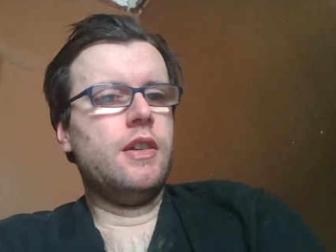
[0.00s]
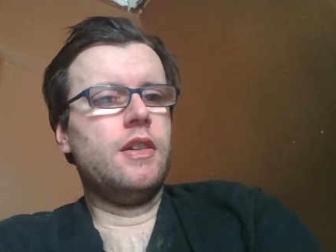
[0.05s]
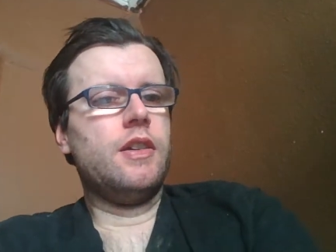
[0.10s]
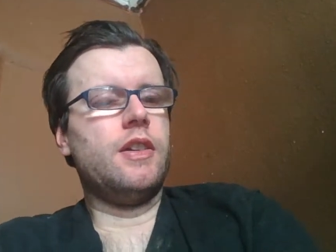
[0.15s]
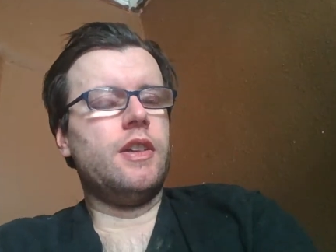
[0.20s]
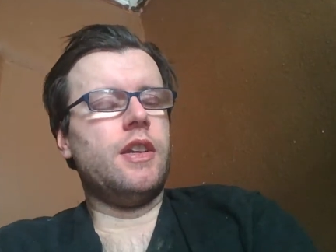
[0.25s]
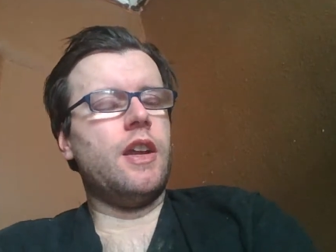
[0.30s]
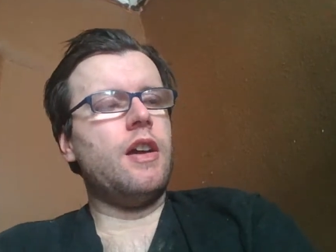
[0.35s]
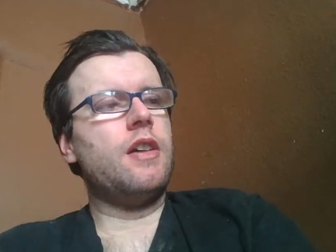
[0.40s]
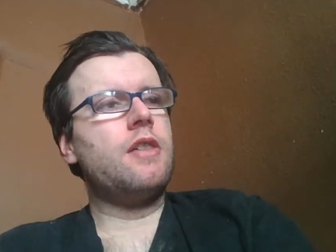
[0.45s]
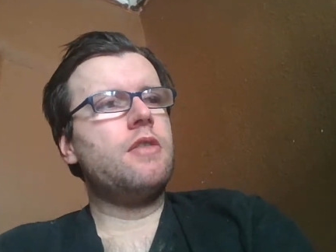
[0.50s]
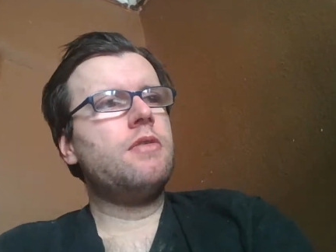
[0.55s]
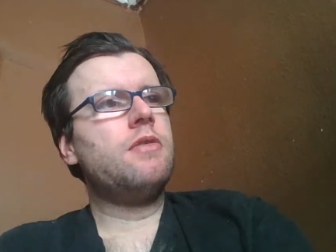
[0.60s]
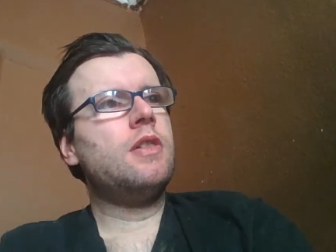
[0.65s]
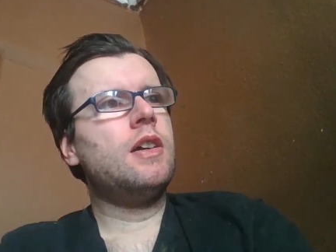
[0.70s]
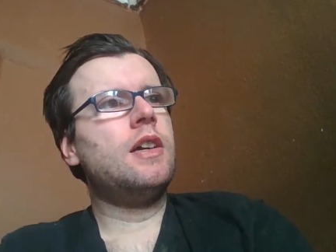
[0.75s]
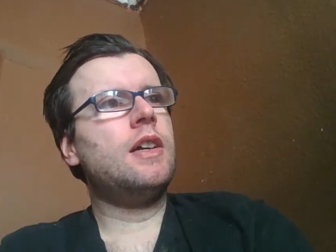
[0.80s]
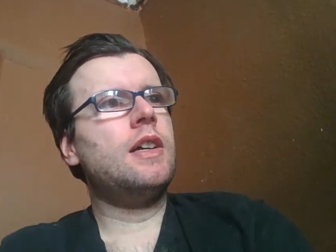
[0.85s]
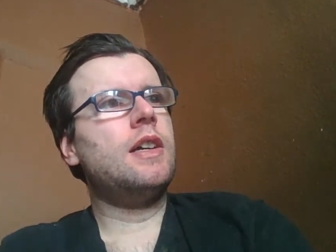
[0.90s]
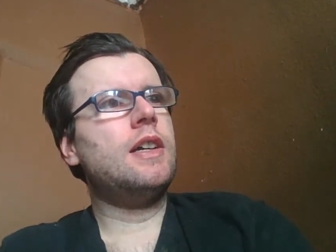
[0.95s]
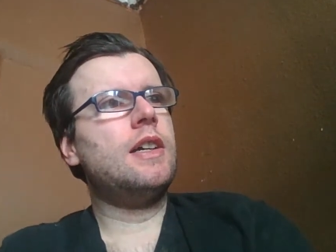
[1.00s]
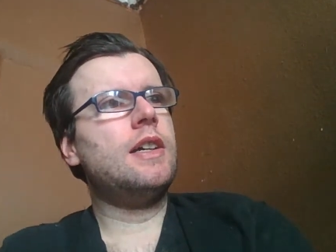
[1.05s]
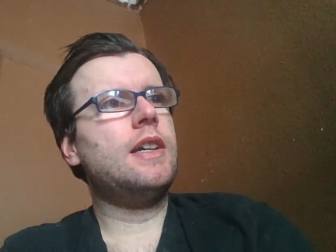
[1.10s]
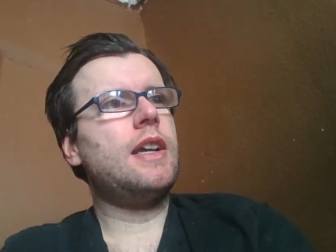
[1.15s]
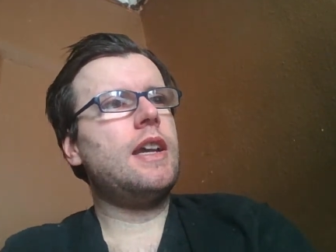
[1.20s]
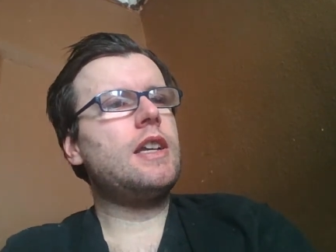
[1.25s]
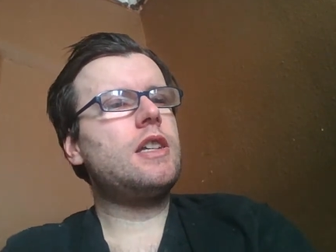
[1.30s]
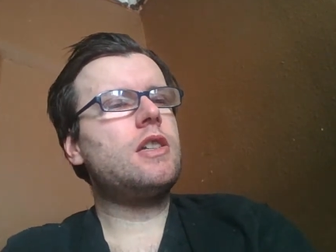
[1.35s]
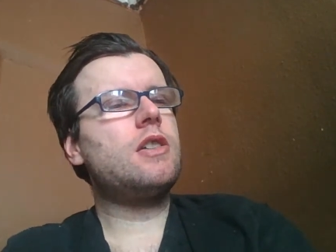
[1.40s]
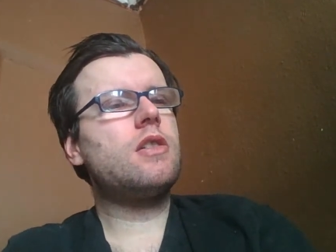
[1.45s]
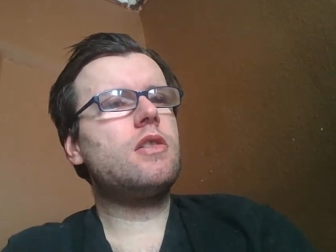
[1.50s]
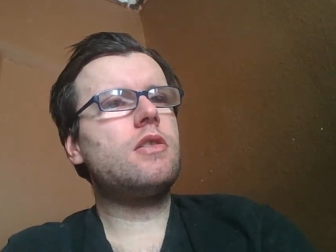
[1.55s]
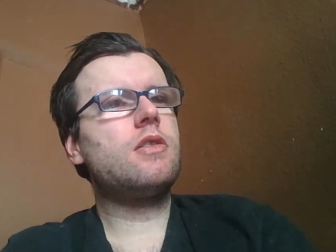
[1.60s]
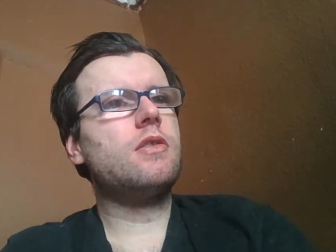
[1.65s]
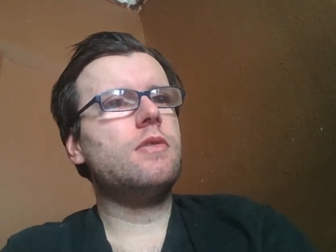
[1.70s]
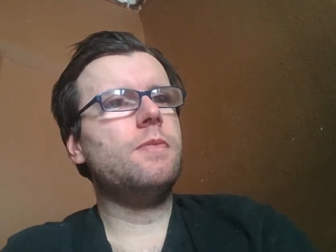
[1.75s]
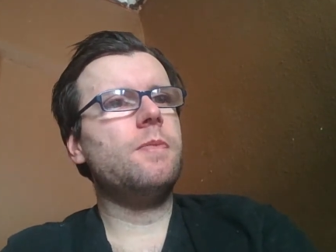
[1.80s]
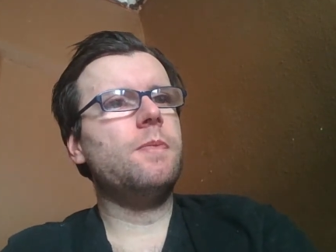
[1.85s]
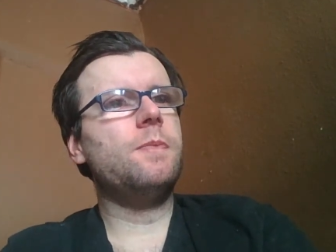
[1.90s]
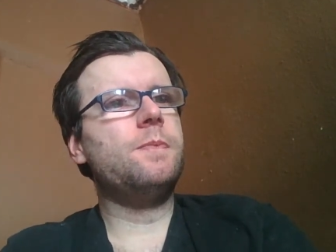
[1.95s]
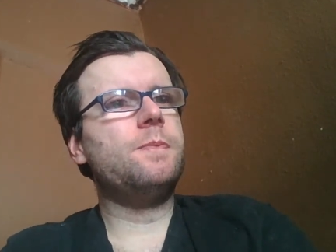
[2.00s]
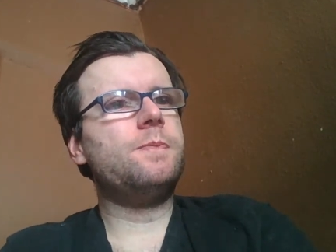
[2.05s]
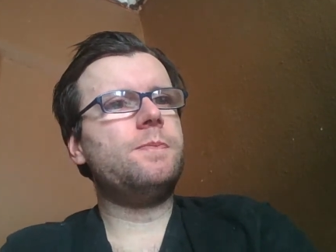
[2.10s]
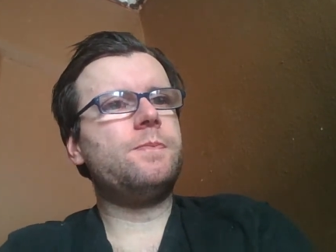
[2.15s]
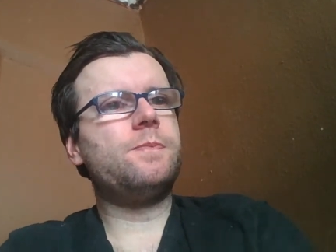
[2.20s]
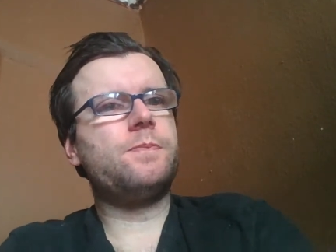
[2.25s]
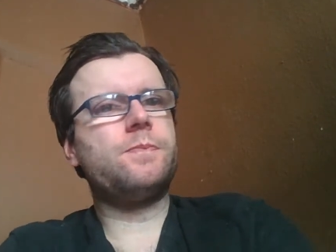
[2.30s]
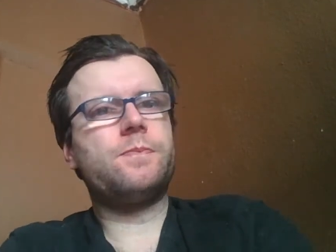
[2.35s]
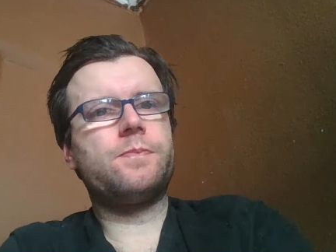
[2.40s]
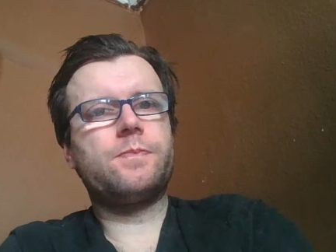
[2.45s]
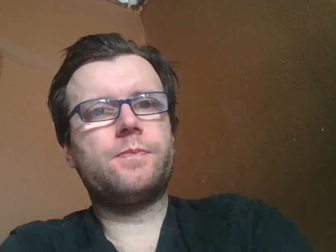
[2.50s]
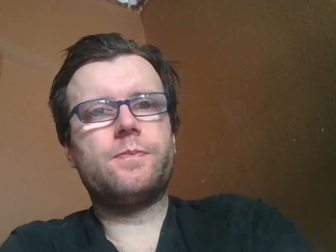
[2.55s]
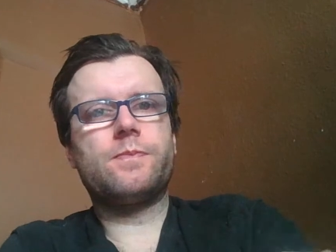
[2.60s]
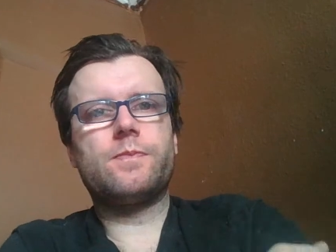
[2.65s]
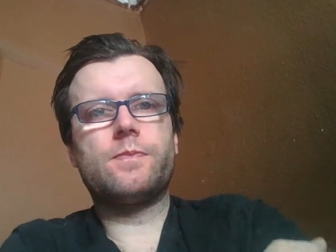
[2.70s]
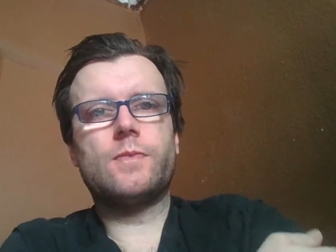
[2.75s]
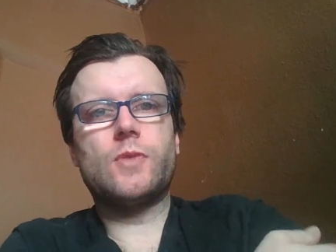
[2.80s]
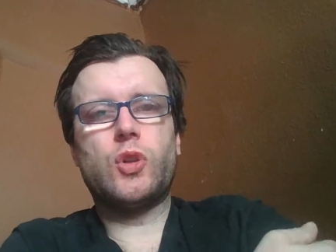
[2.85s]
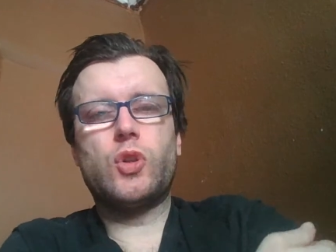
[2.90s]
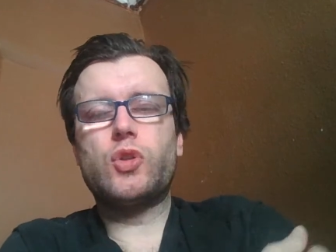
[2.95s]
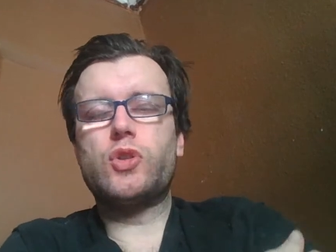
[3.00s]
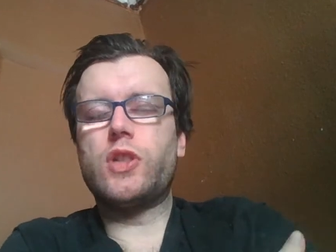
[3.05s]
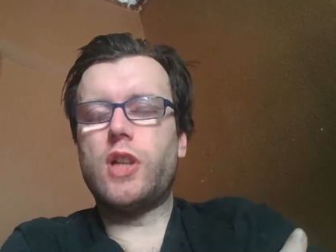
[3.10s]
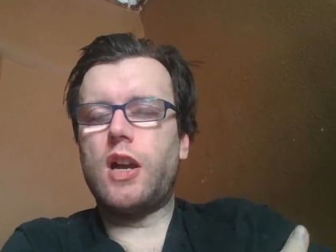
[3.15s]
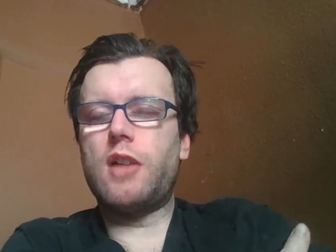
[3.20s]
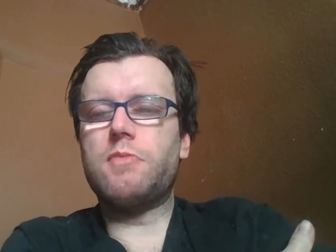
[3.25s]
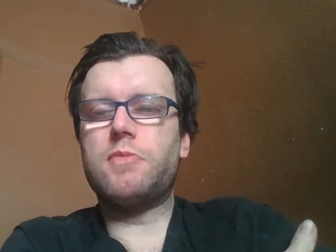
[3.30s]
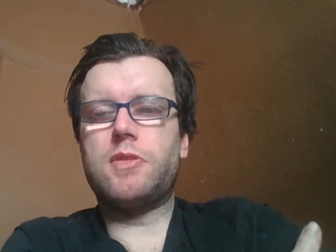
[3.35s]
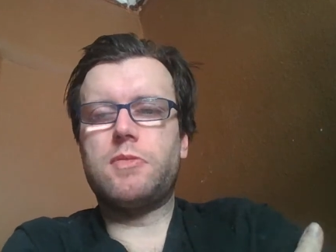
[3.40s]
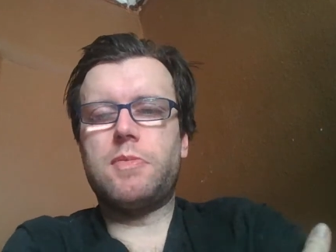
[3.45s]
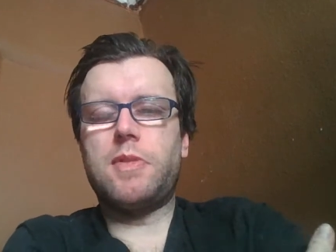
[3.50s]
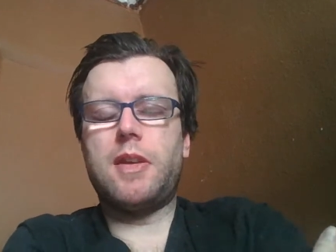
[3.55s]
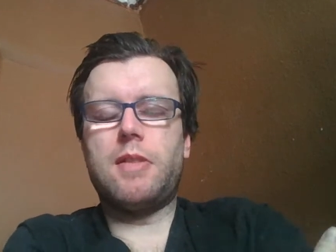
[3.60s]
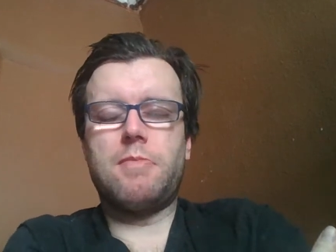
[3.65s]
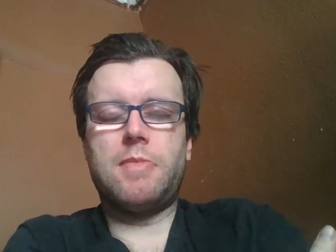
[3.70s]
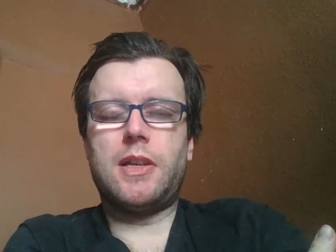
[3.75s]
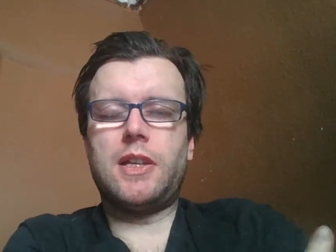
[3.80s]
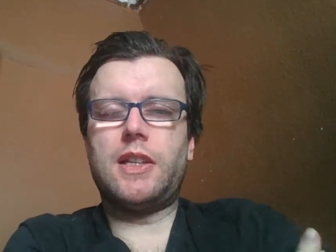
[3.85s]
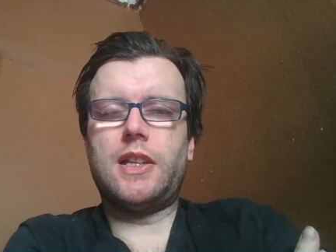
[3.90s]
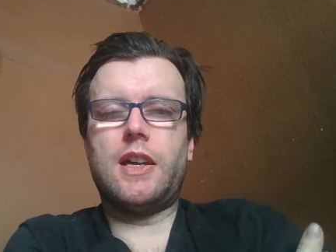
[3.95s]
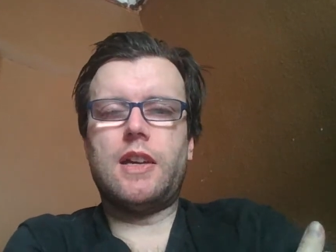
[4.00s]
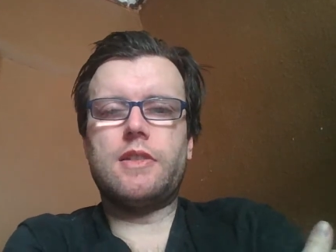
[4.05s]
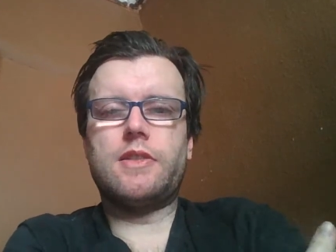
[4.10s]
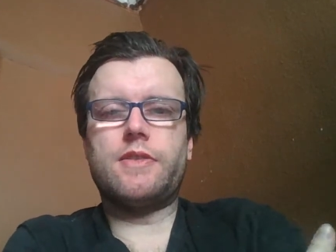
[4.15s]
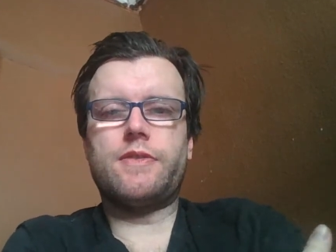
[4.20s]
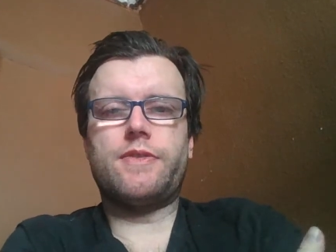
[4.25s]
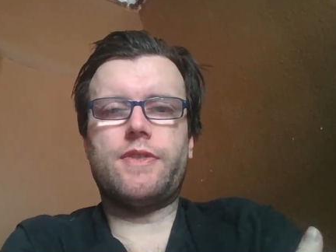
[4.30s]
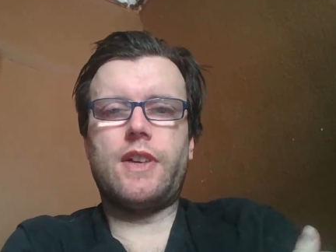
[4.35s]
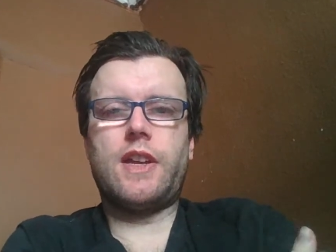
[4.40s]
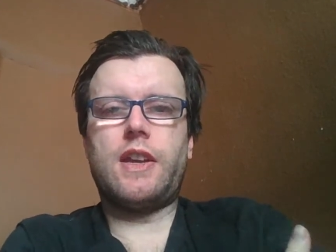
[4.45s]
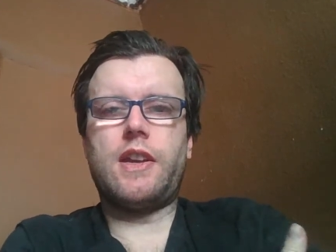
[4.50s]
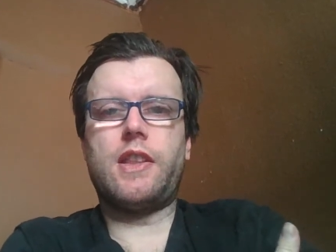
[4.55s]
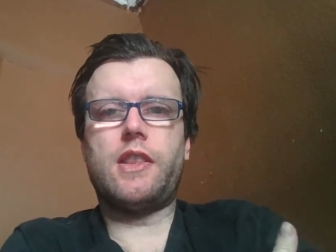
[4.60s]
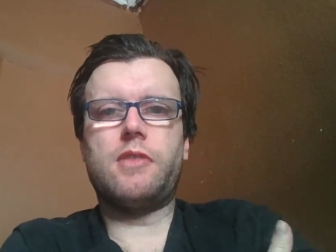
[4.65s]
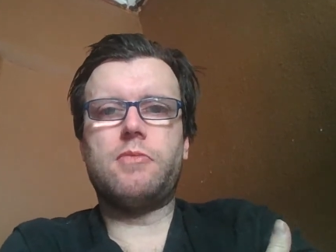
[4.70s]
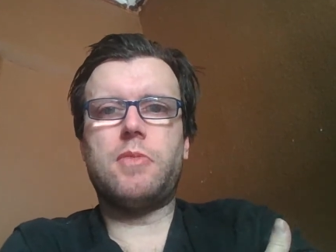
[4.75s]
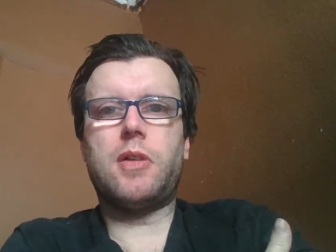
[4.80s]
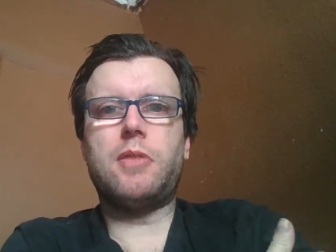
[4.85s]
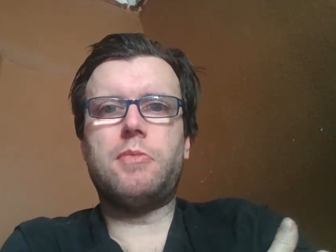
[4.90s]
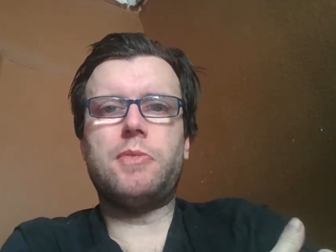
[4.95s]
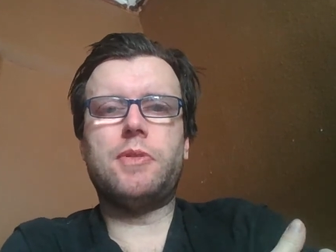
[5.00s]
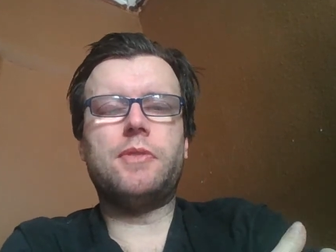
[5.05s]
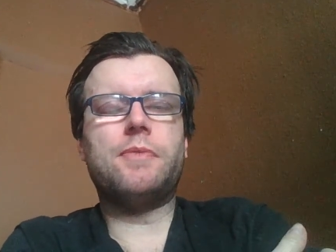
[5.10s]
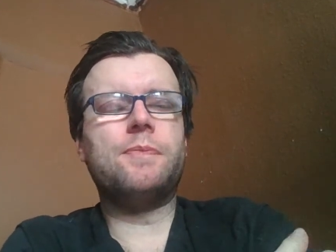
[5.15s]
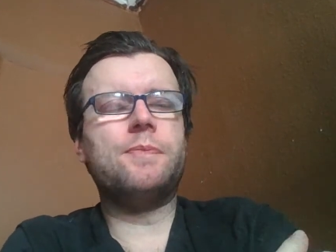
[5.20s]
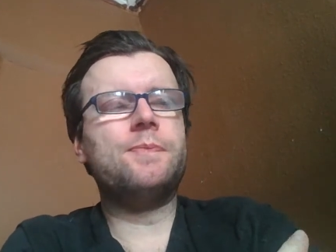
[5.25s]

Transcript: You know, it's just a good time to be a Man United fan at the moment.